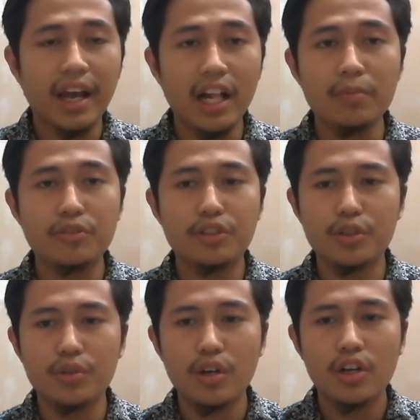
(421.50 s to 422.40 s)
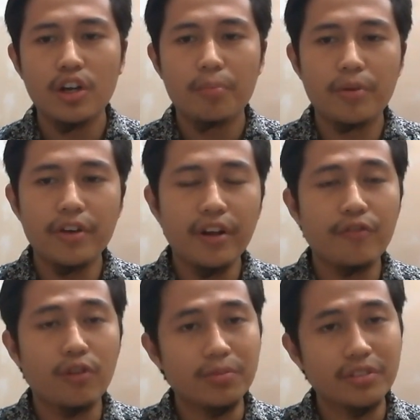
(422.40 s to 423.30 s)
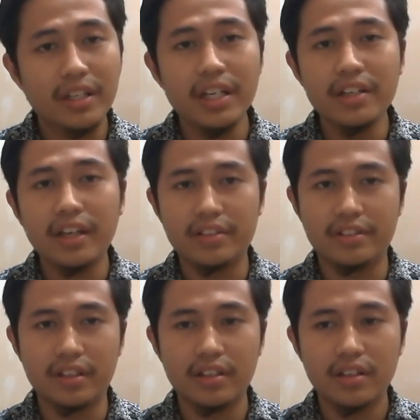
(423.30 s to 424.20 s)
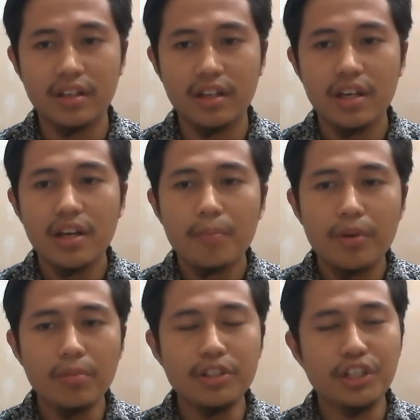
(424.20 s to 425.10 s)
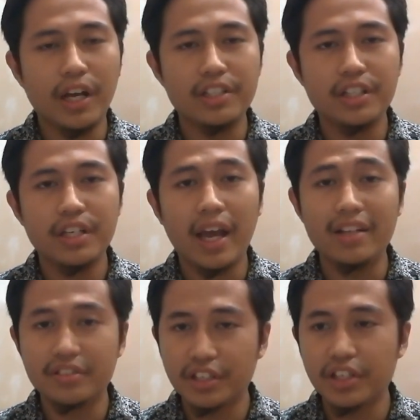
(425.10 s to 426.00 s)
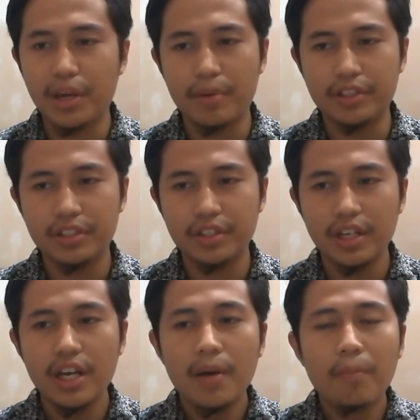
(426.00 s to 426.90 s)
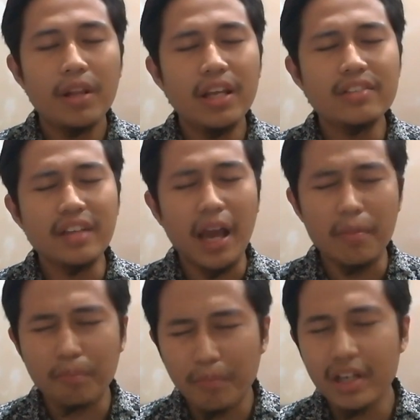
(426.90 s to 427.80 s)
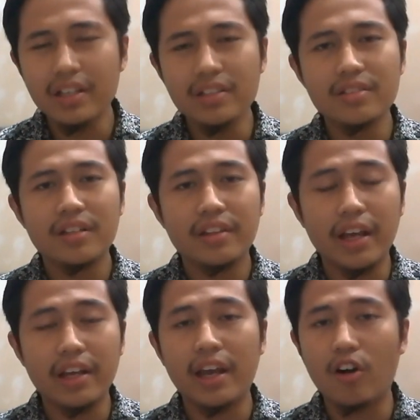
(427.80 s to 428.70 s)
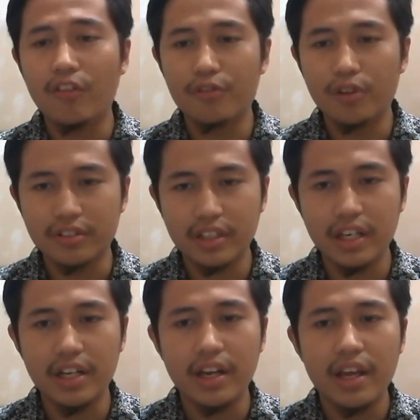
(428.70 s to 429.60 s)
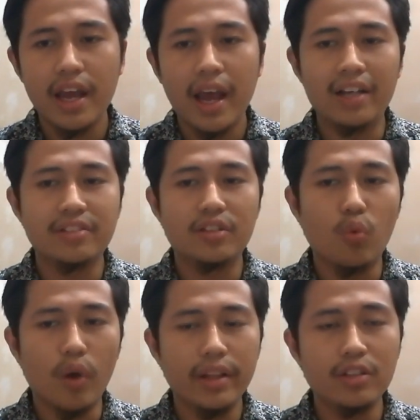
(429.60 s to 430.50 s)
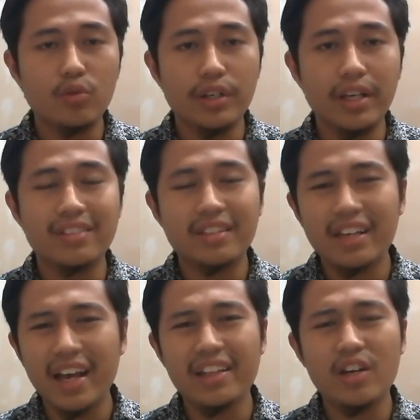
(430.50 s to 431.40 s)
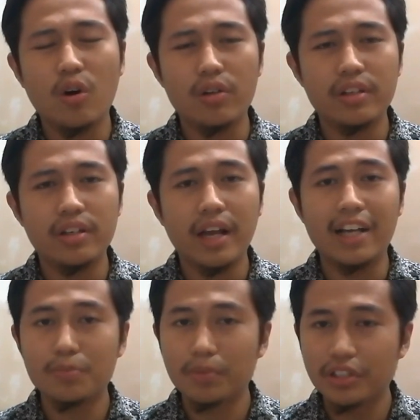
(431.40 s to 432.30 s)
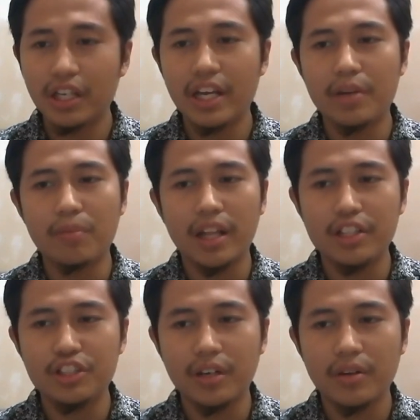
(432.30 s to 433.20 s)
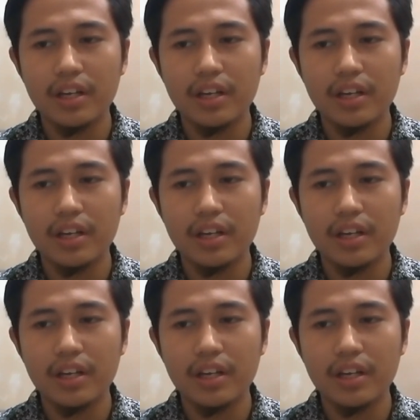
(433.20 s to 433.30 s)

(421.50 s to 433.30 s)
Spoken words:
help you prevent from skin cancer, premature aging and skin damage. Please take care of your skin, as the weather today is getting hotter, especially in Malaysia.